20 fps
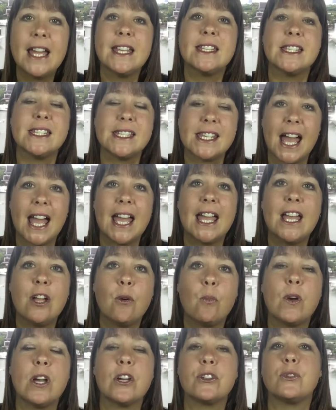Today,
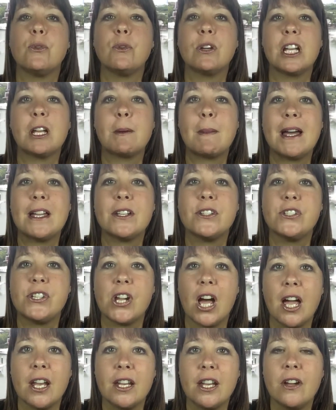we are talking about
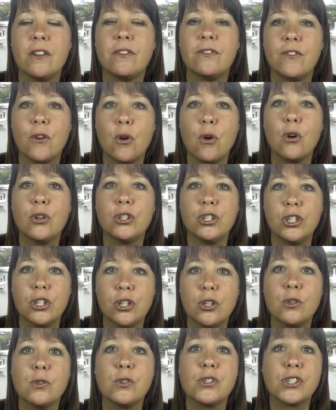
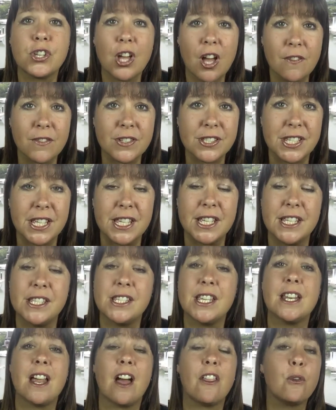done-for-you services.
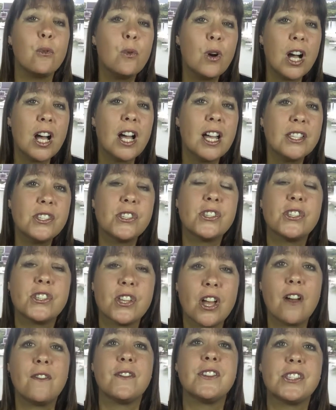In other words,
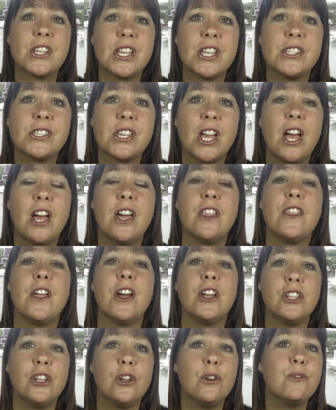services
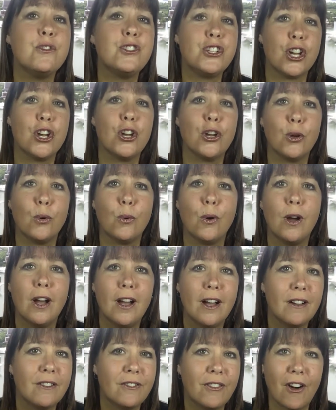that you do
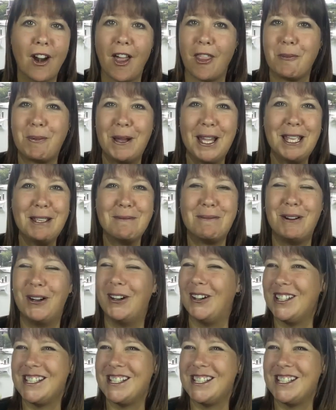for other people.